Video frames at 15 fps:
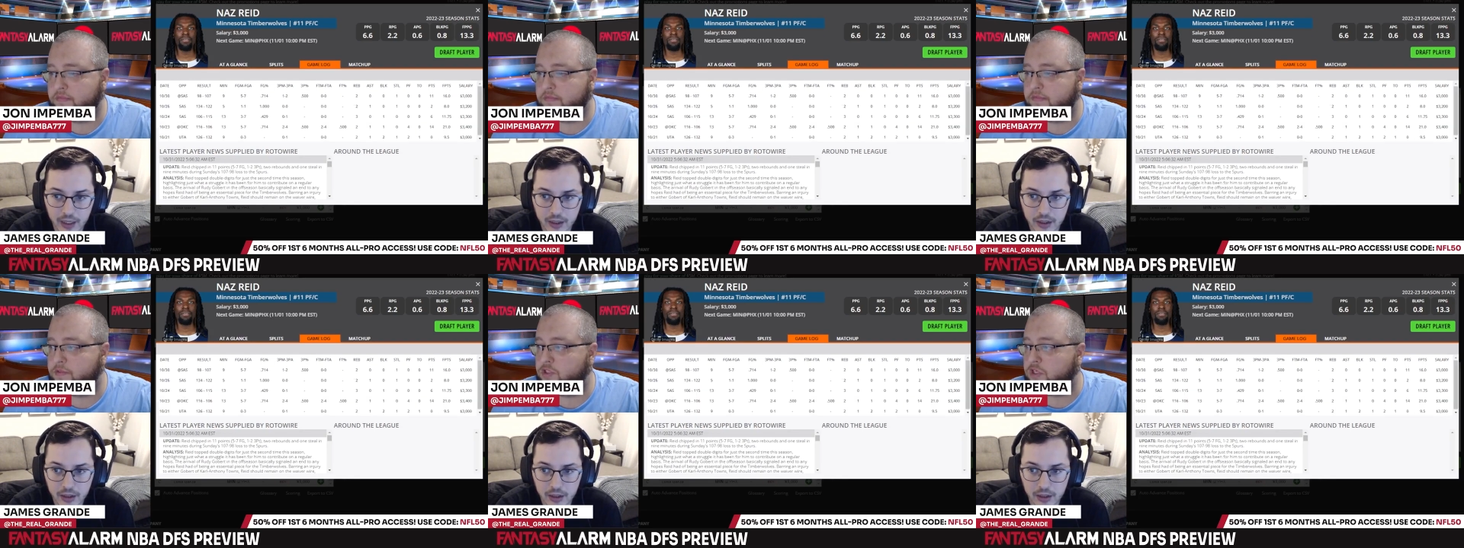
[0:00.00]

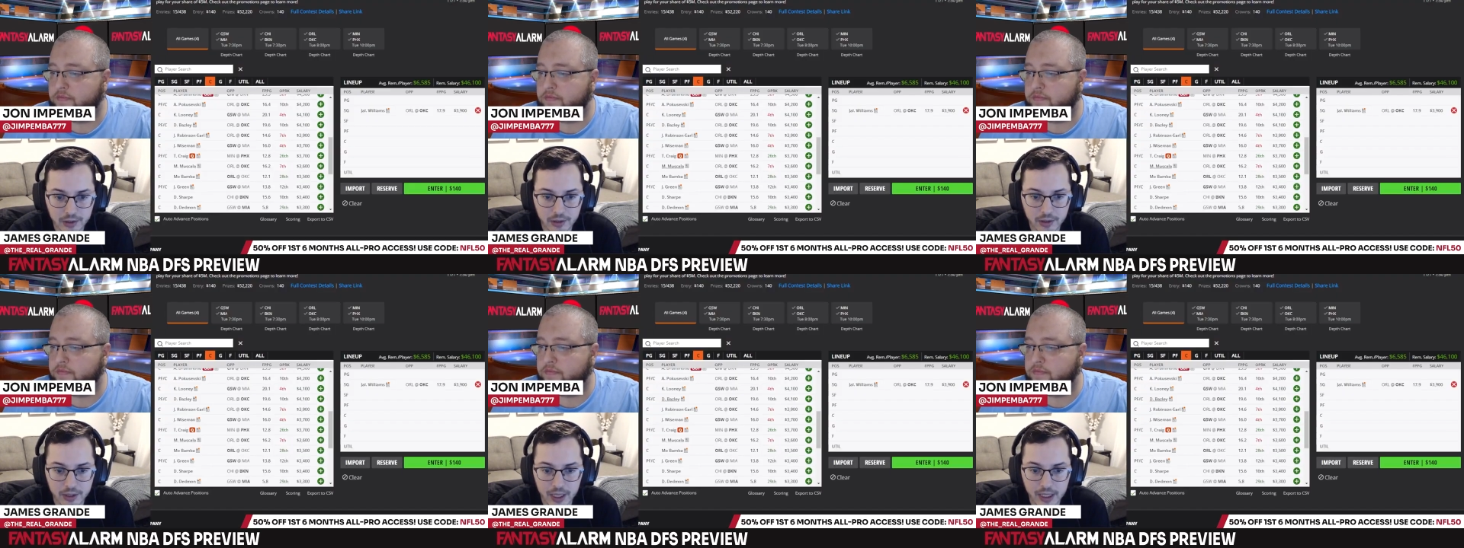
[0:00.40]
Speaker 1: Sure.
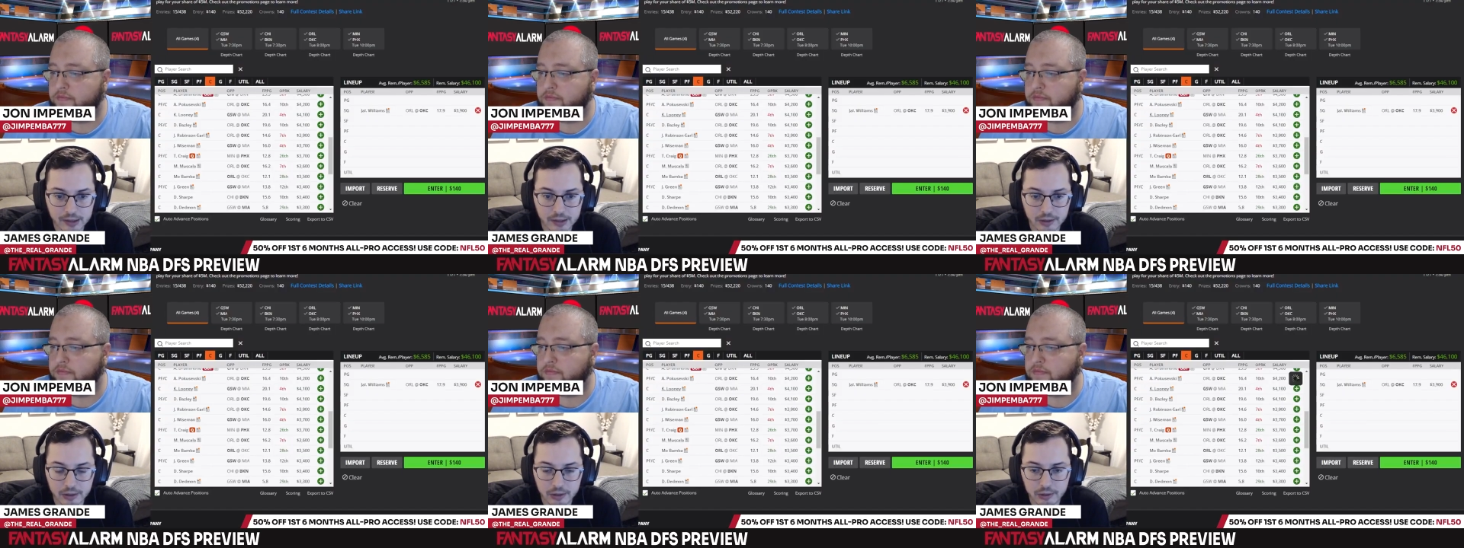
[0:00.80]
Other than
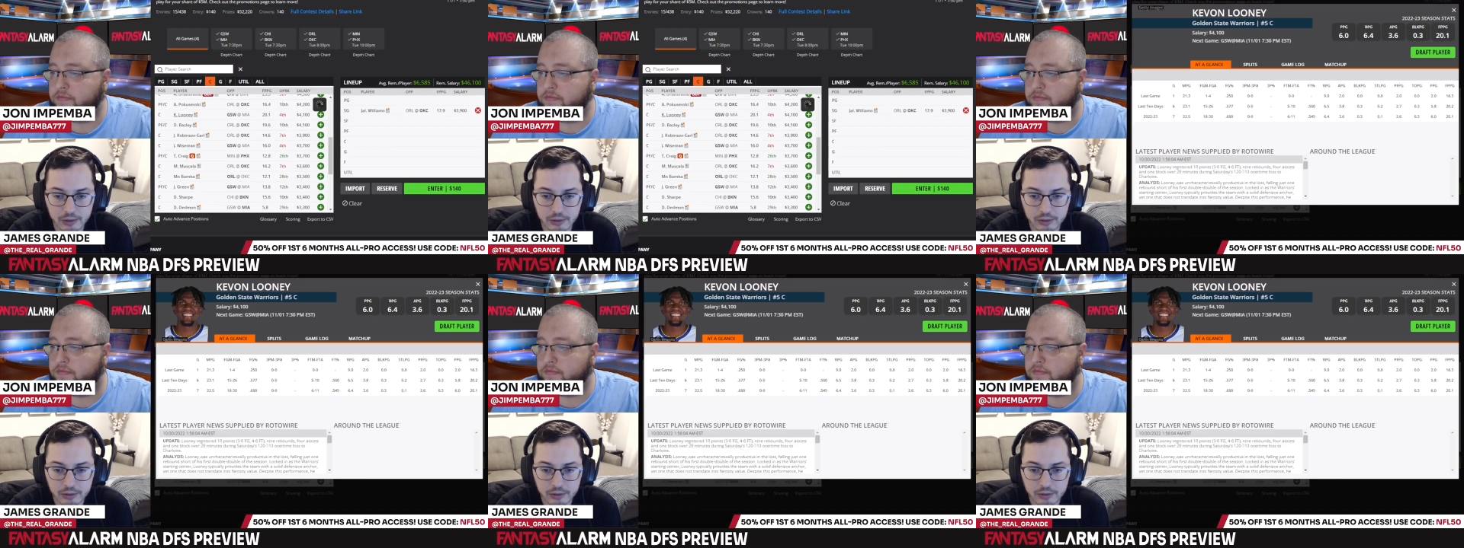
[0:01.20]
that,
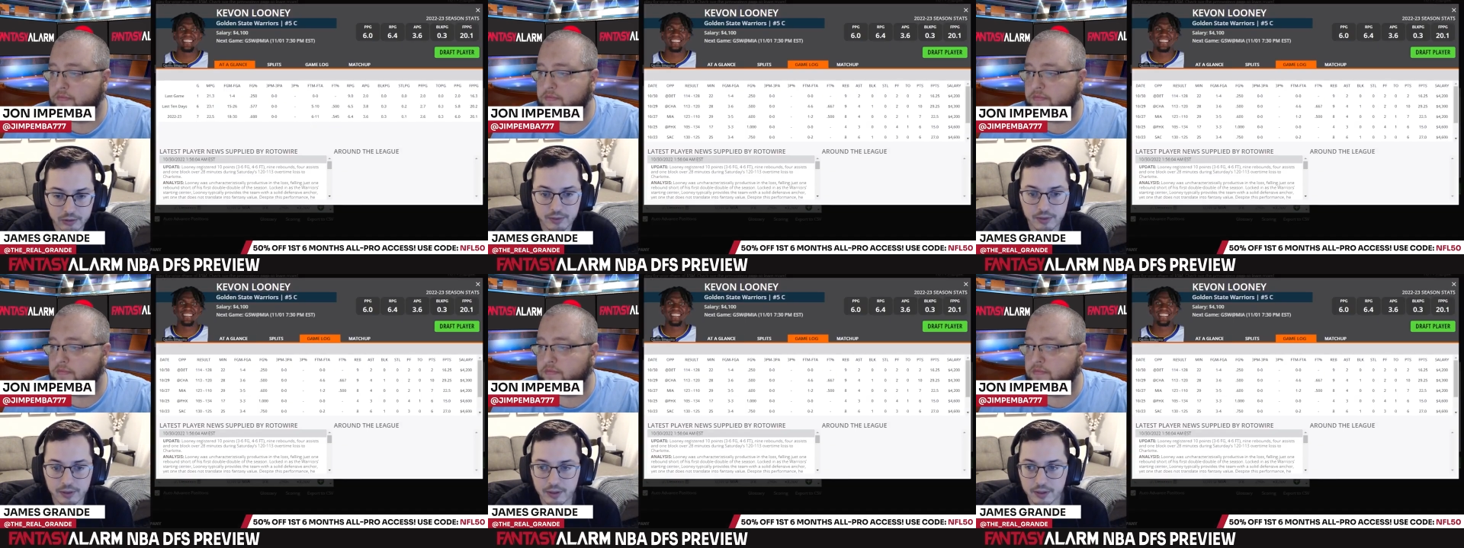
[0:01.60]
though,
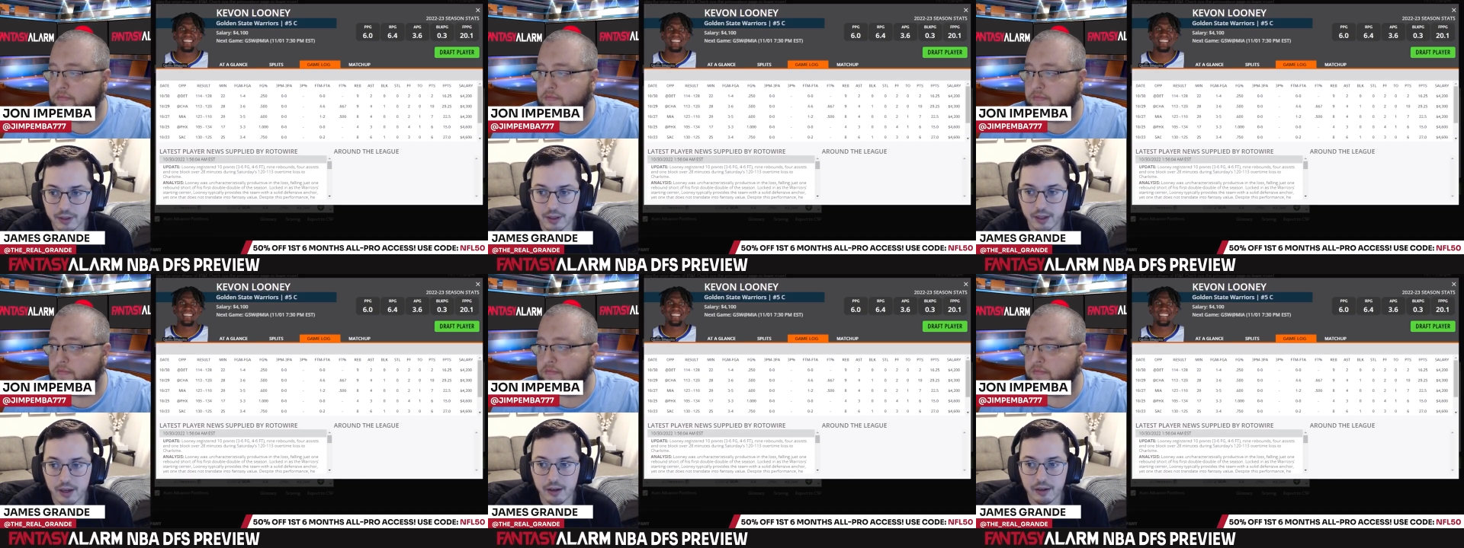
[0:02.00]

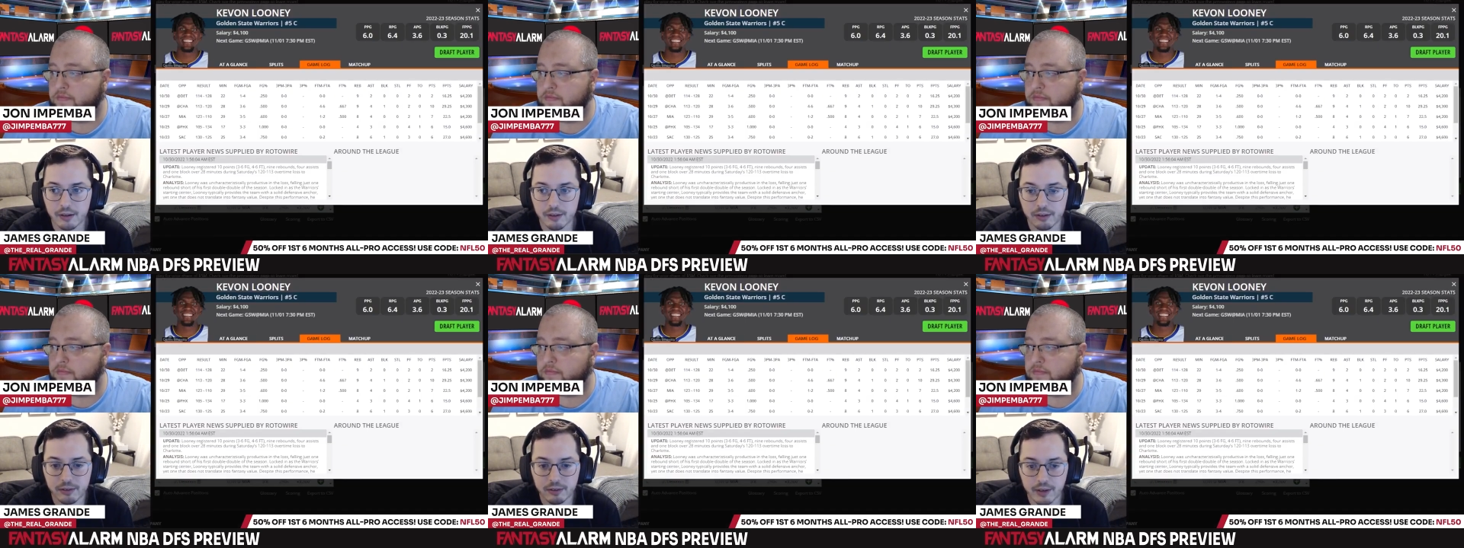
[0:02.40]

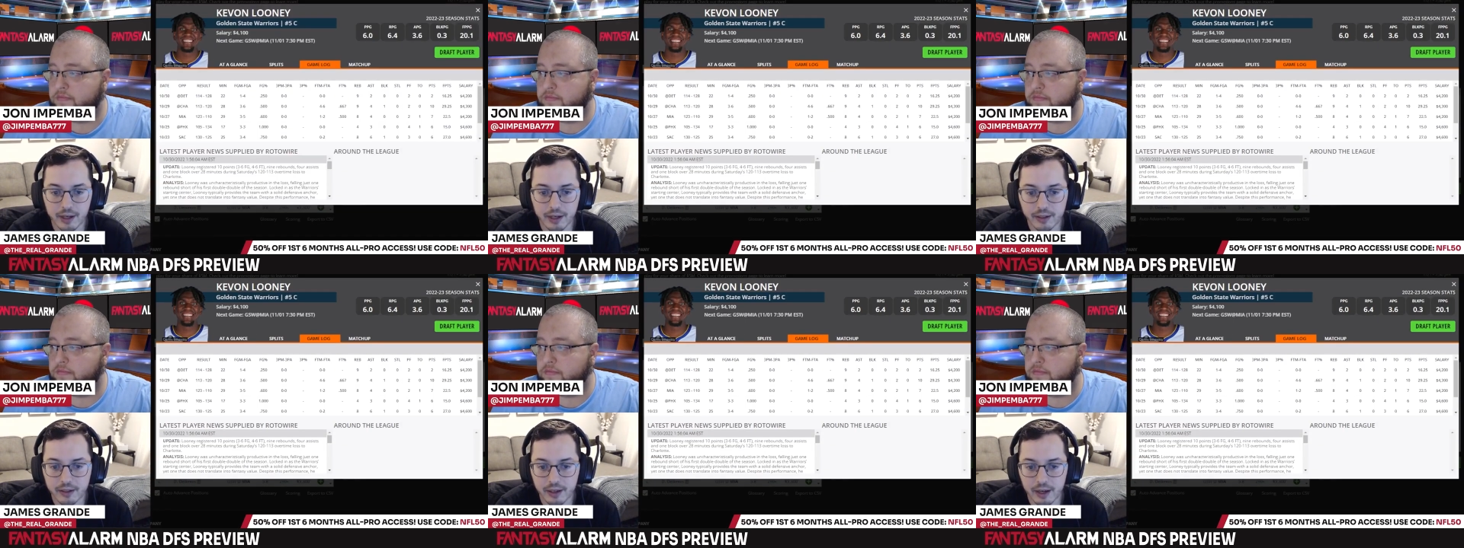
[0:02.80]
no,
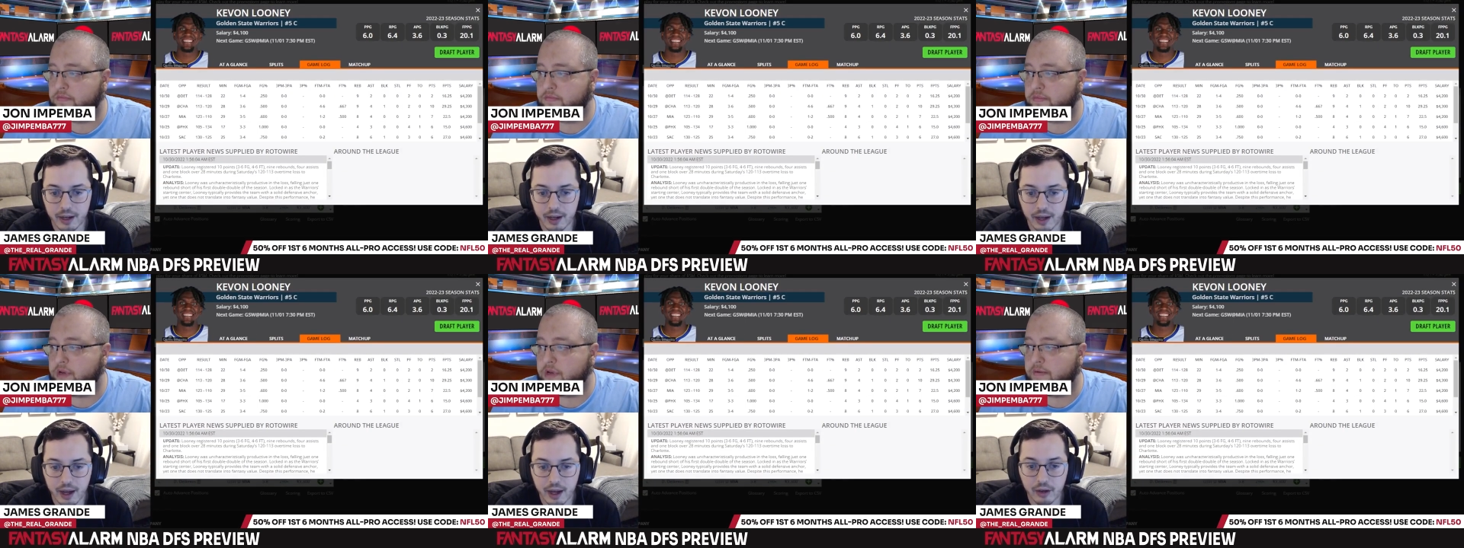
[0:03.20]
right?
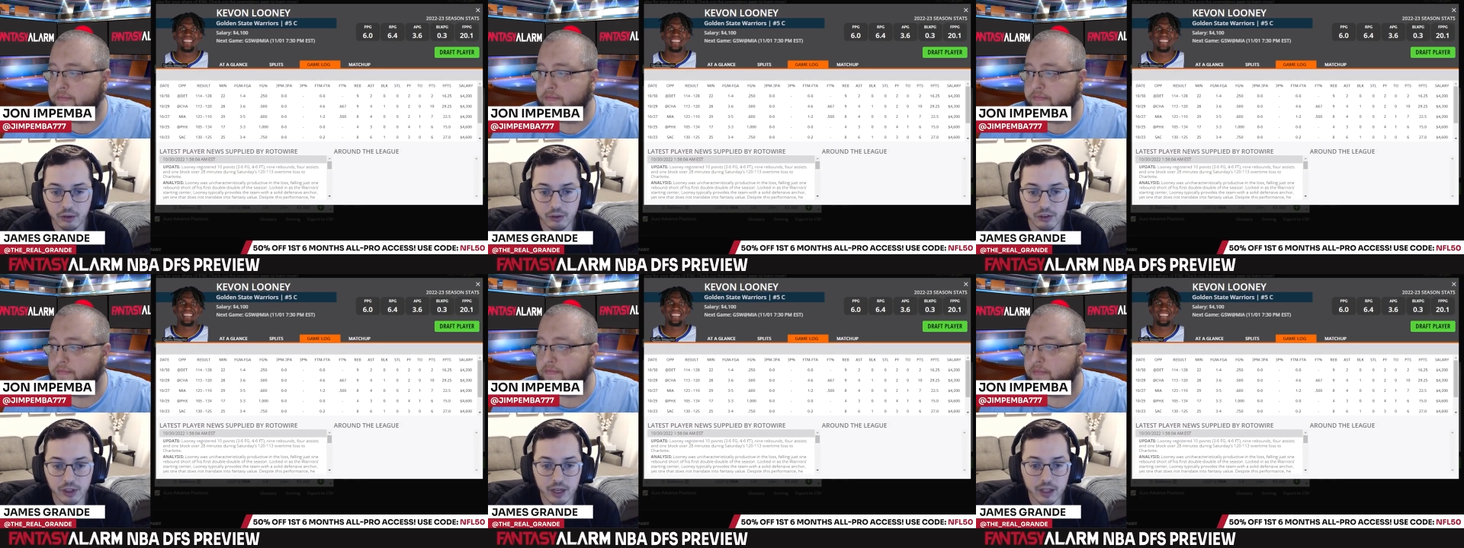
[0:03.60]
Yeah. I, I,
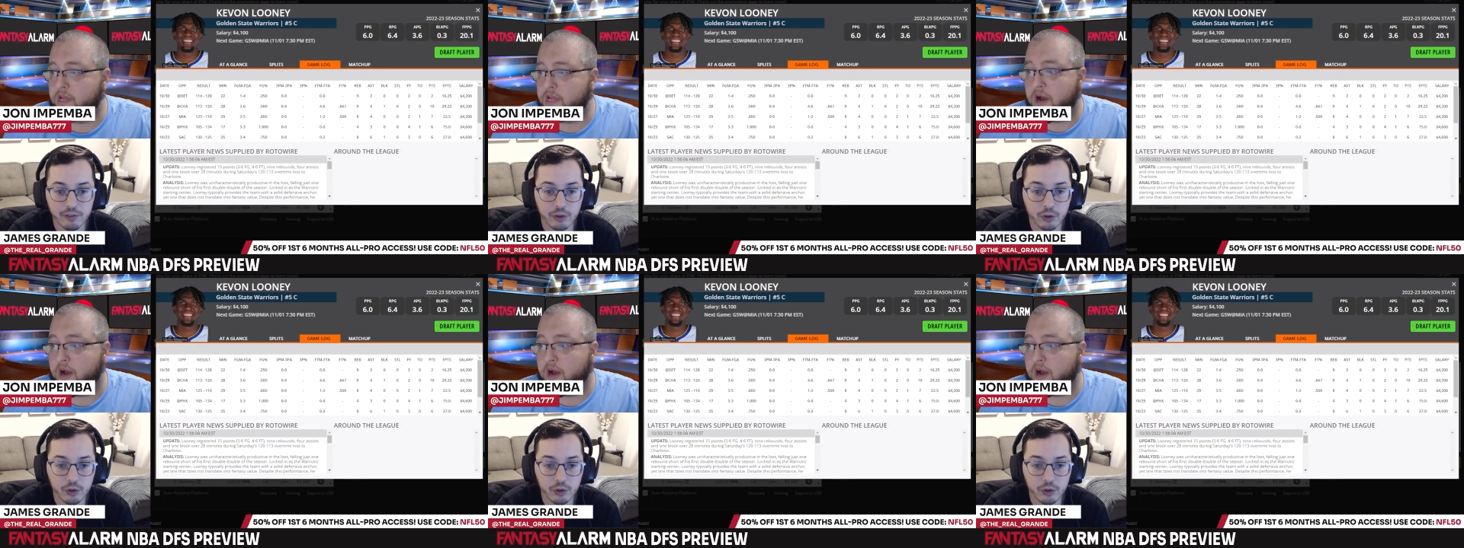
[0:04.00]
don't see. No,